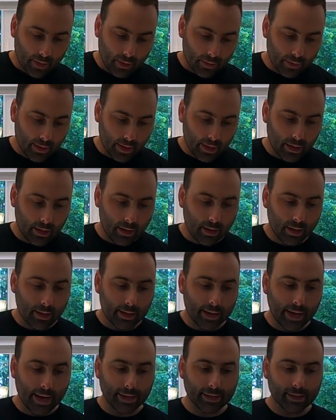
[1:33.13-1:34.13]
The
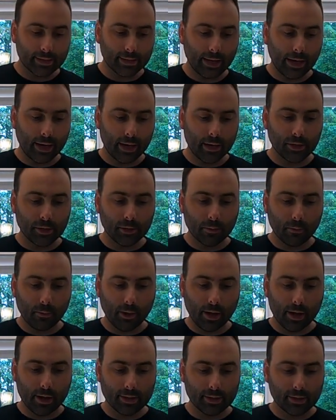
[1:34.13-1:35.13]
next stage
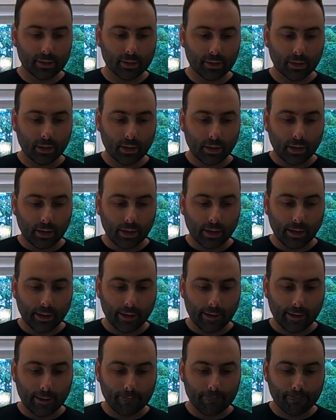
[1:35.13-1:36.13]
was
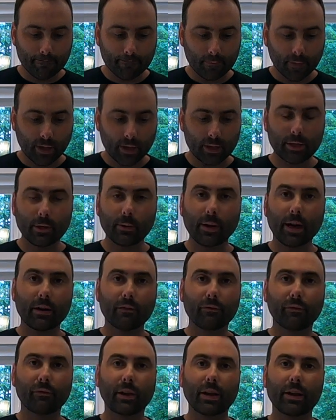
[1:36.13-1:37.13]
to
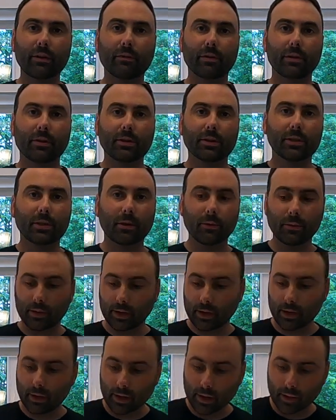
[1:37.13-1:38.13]
add flavor, and so
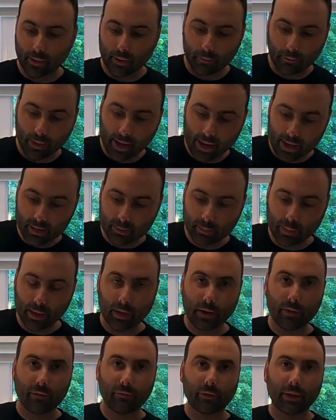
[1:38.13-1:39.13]
the
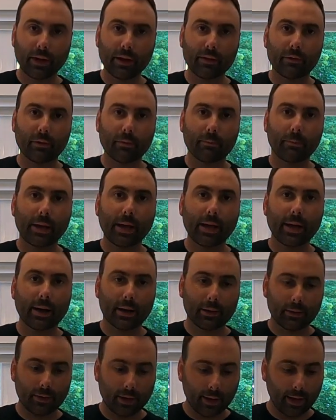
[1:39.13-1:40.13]
raspberry flavor
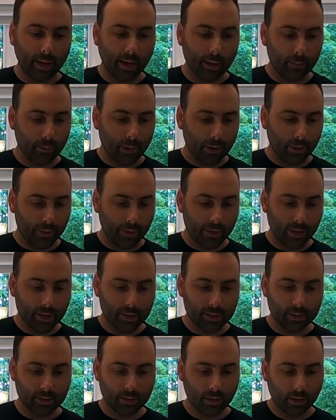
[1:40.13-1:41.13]
packet that came with
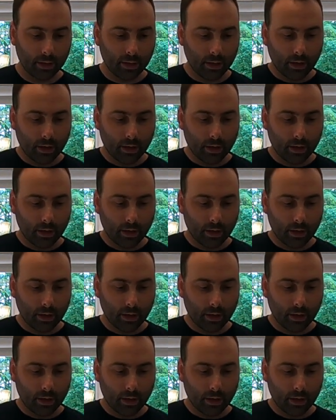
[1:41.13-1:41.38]
this,